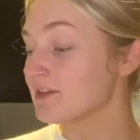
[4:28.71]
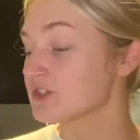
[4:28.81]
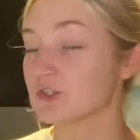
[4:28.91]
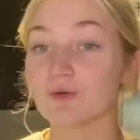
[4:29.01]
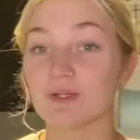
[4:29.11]

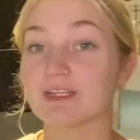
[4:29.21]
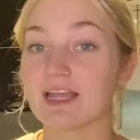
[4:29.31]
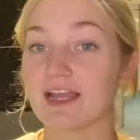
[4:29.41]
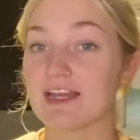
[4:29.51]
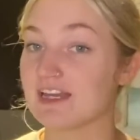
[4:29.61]
So good,
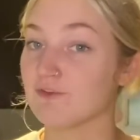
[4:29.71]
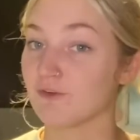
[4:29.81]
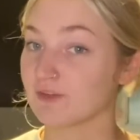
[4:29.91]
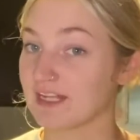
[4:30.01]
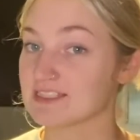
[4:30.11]
like I didn't even
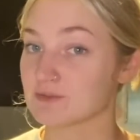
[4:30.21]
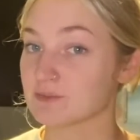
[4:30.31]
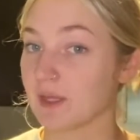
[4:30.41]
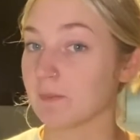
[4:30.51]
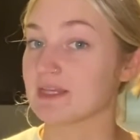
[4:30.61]
realize it was
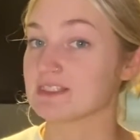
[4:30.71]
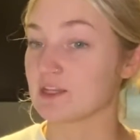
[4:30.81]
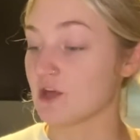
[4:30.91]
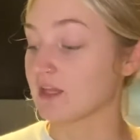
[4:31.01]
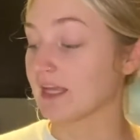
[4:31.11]
plant-based. I
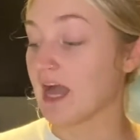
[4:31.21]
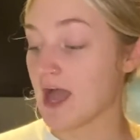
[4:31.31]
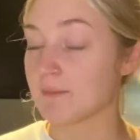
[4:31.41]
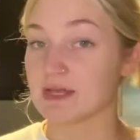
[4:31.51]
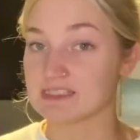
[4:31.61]
thought like
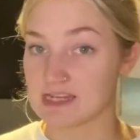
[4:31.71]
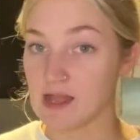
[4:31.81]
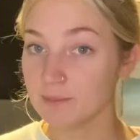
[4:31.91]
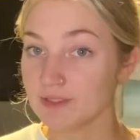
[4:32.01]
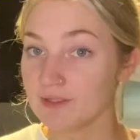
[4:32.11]
I messed up.